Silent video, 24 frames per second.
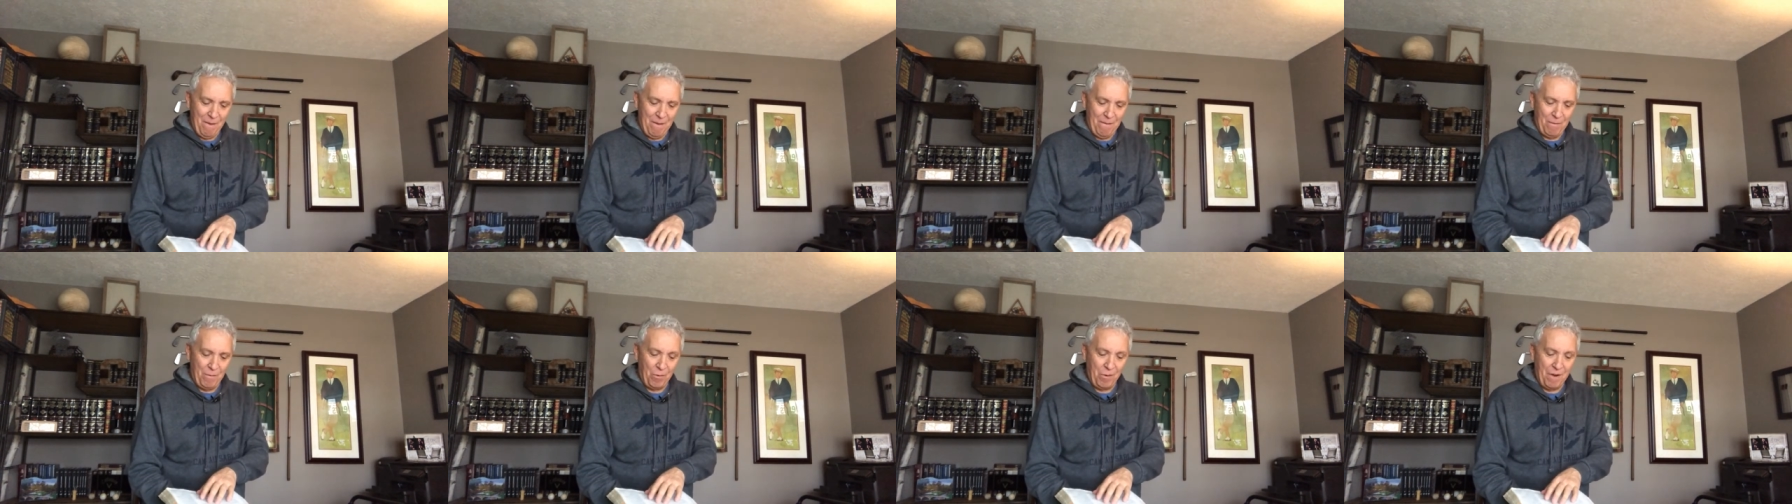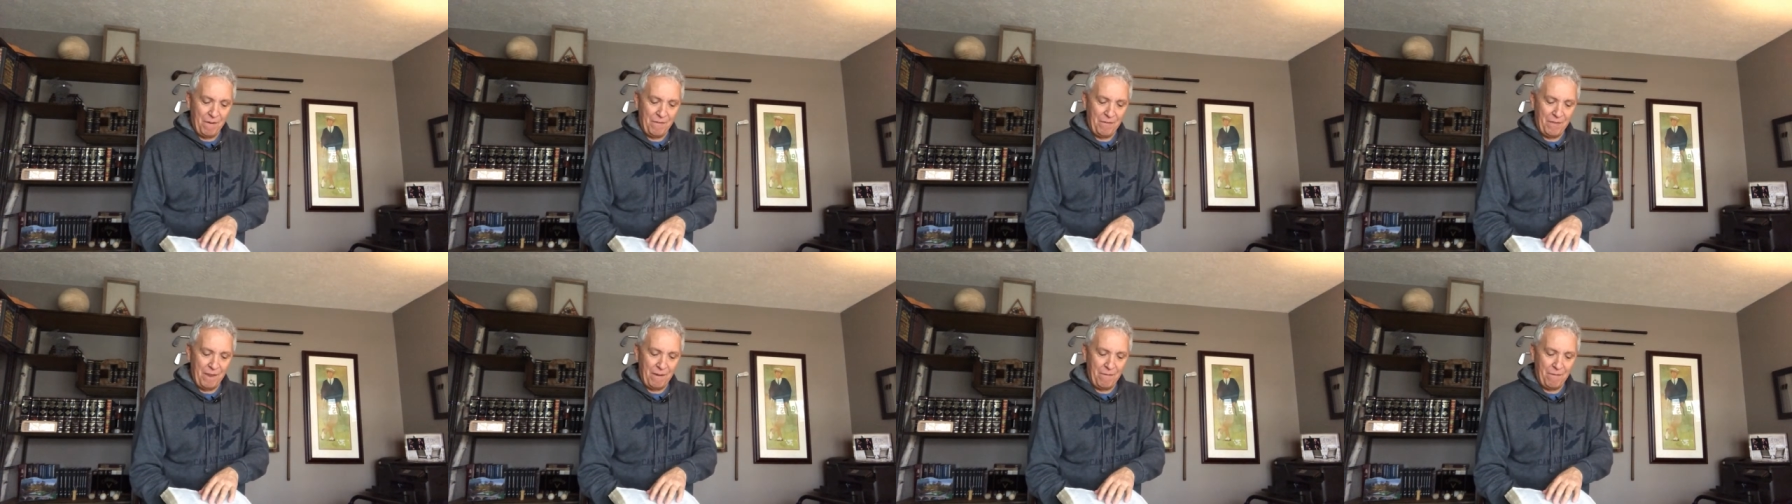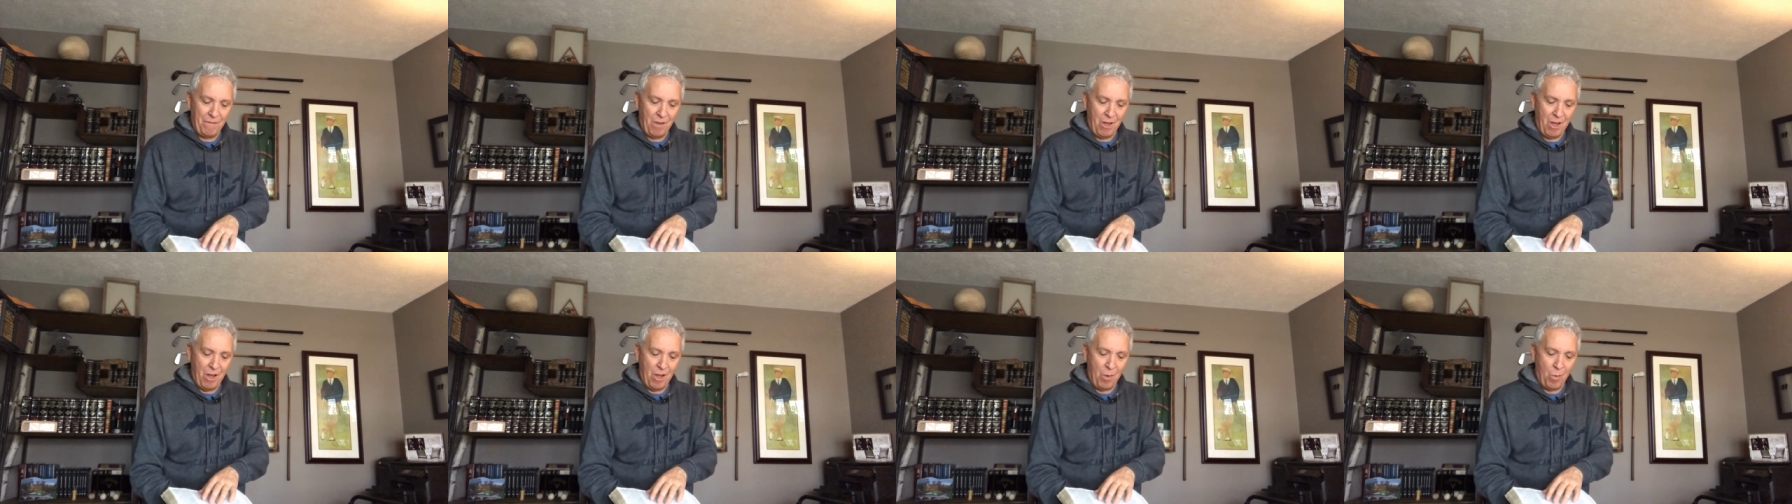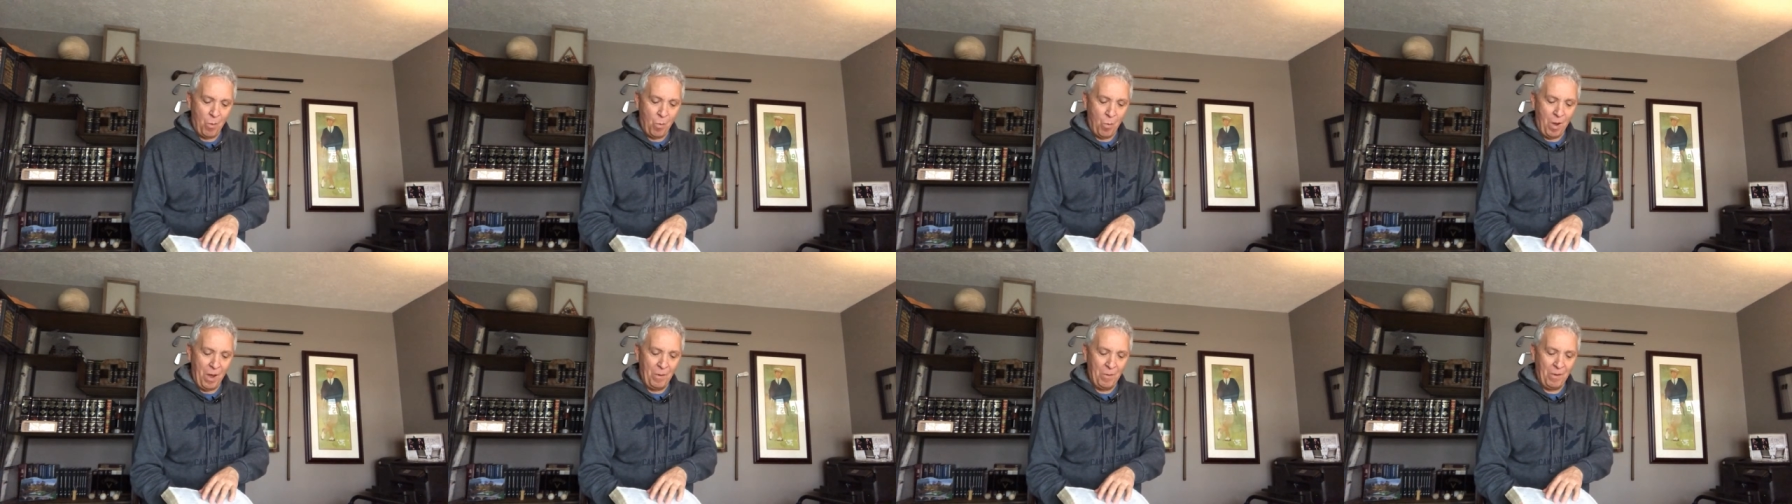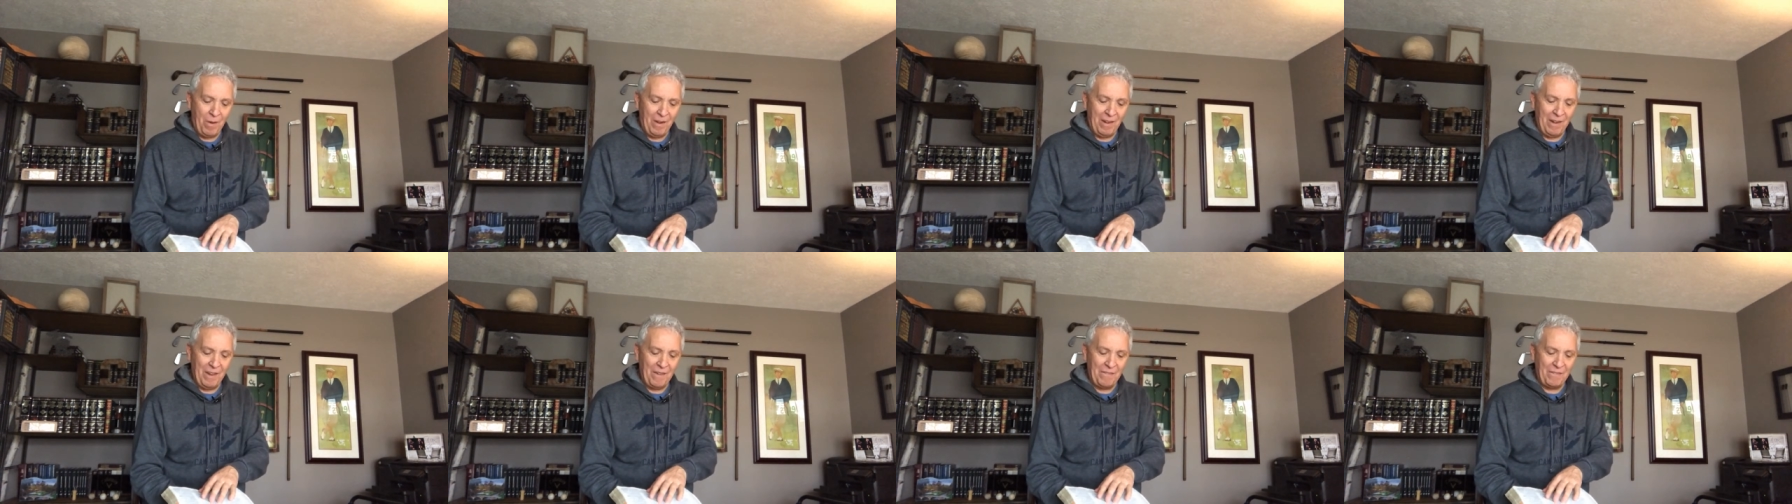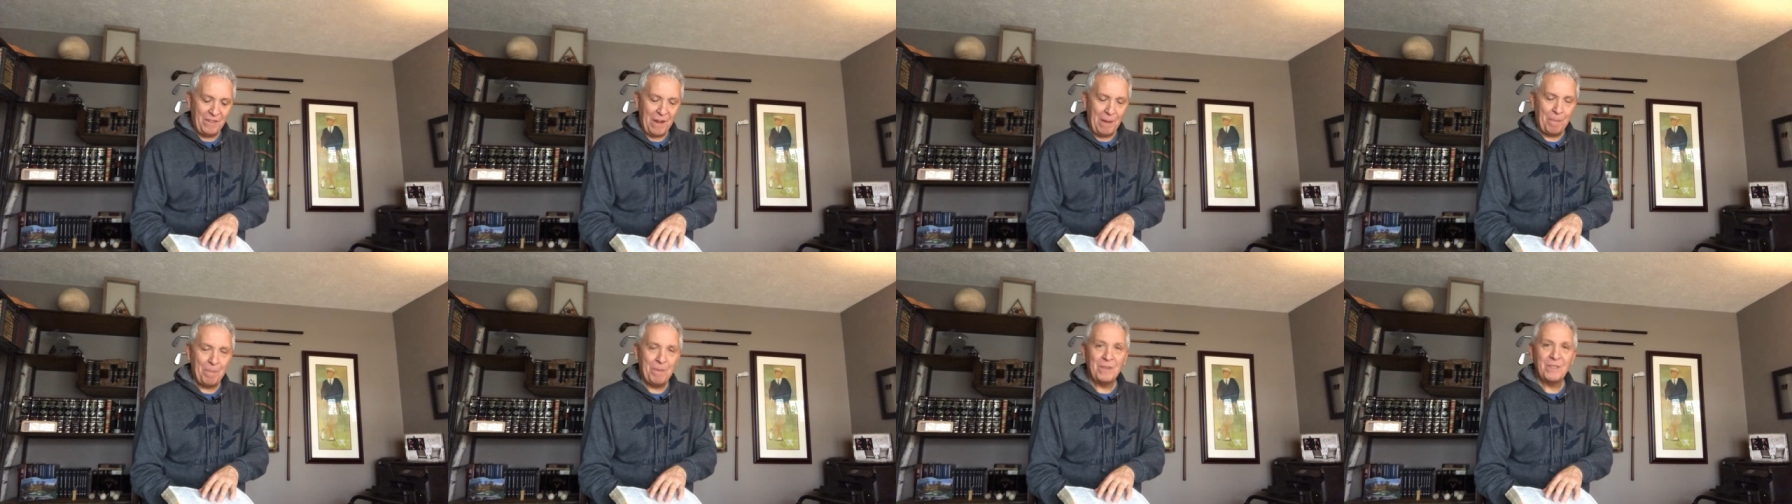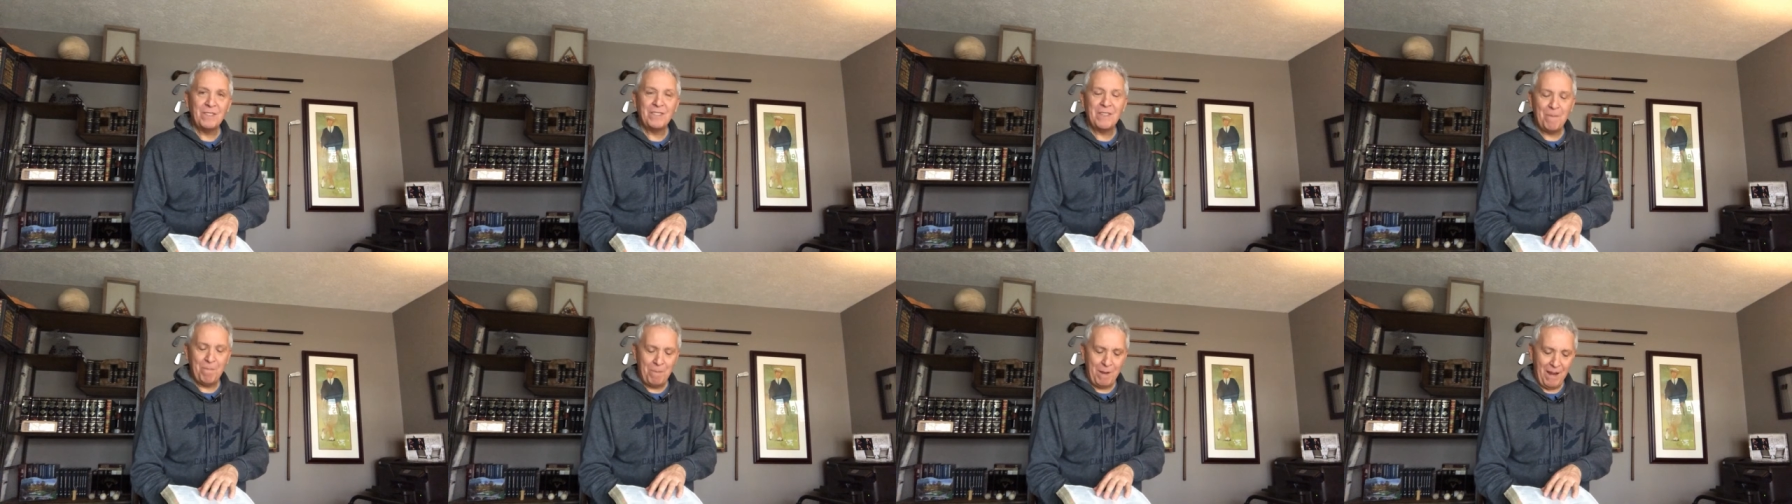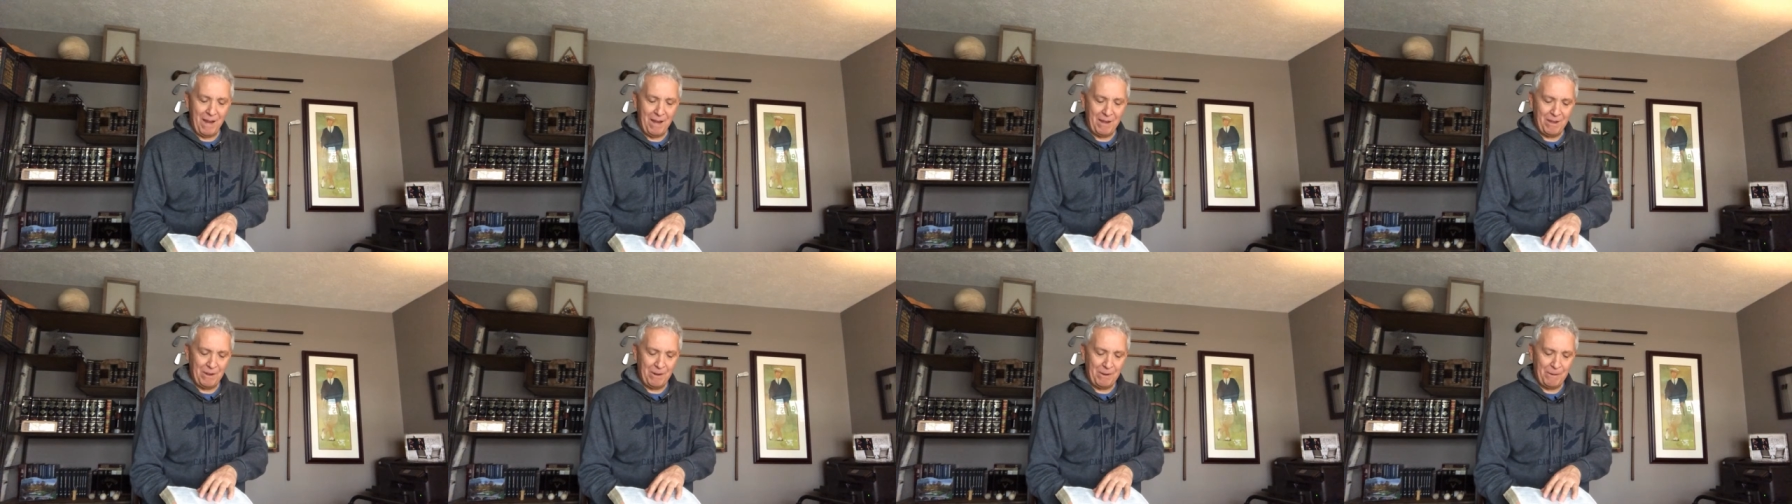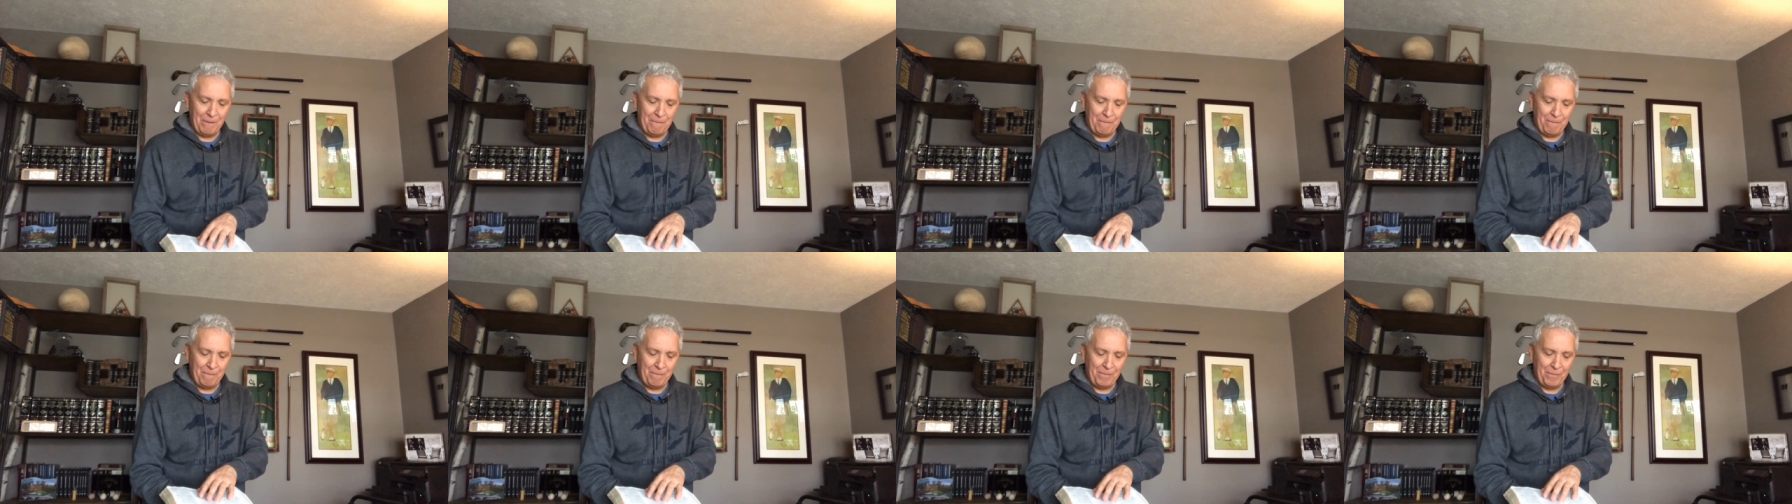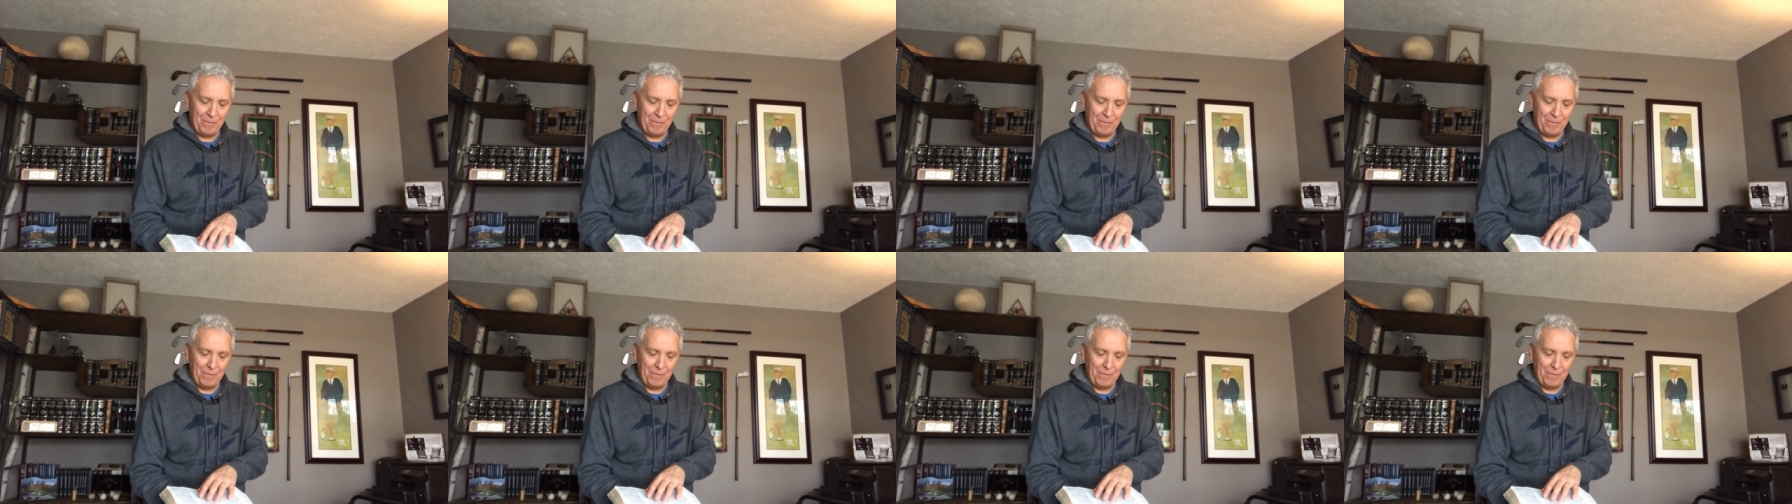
For if they fall, one will lift up his companion.